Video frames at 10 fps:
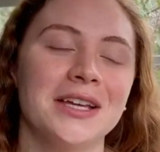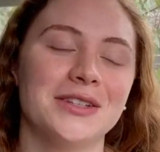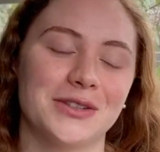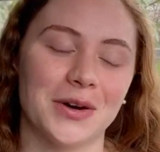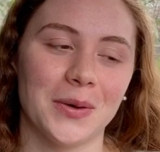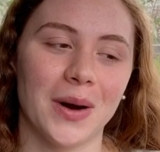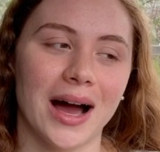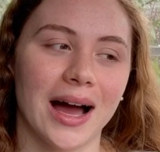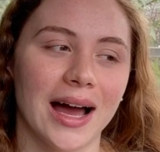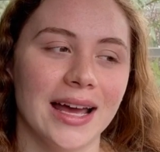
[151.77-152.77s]
So
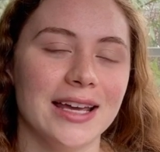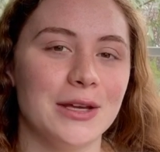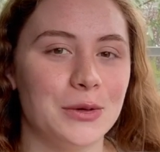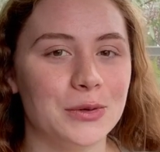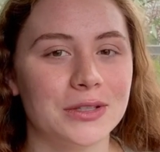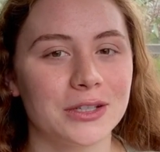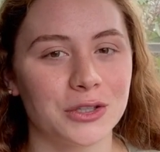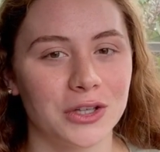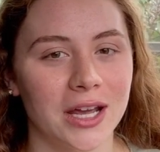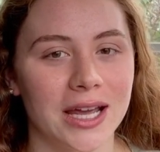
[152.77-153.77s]
I used to
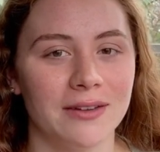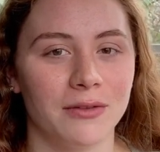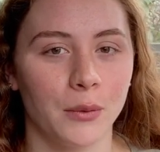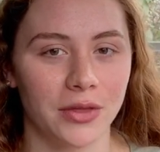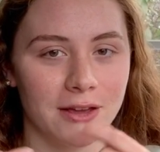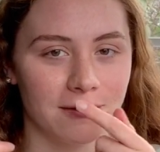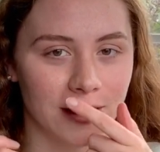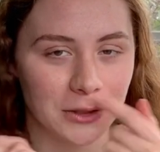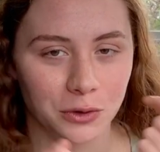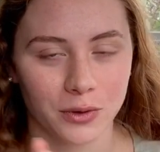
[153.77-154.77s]
shave with a
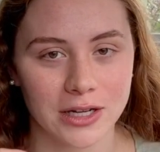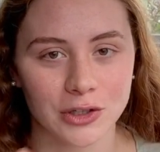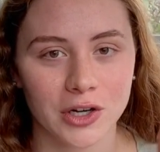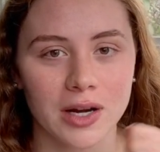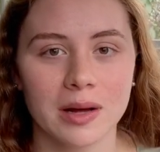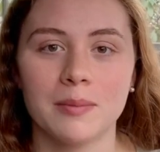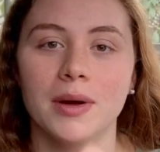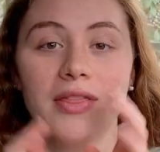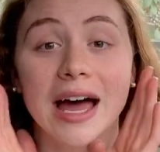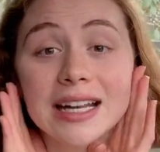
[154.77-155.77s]
facial razor,
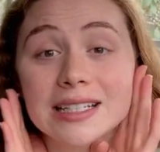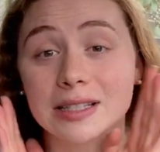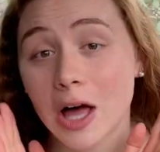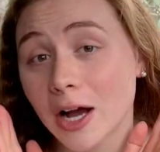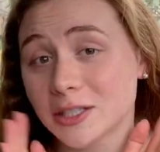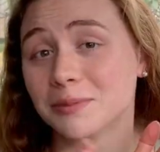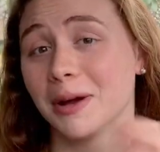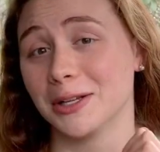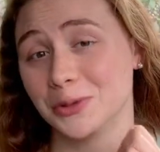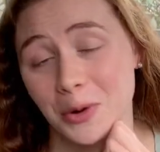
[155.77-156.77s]
but that is locked in
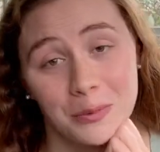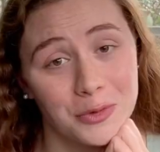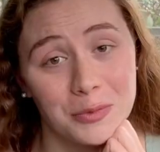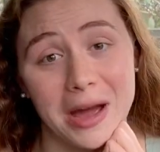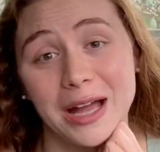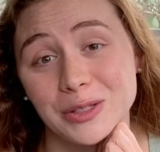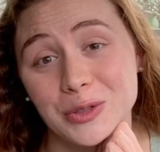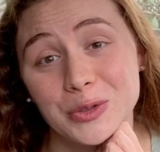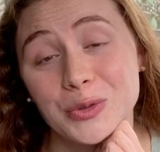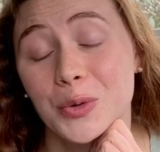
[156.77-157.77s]
my dorm room at
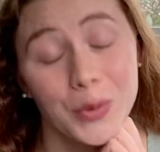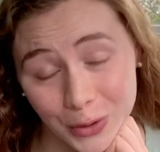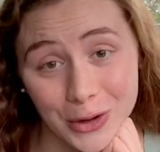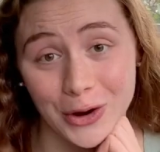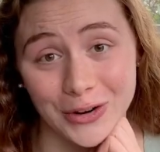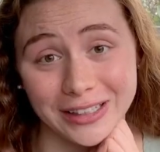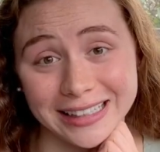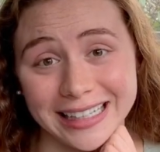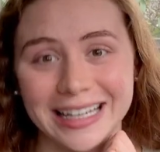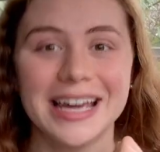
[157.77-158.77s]
school
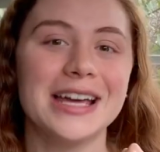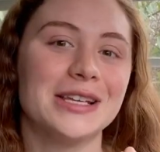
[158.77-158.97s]
currently.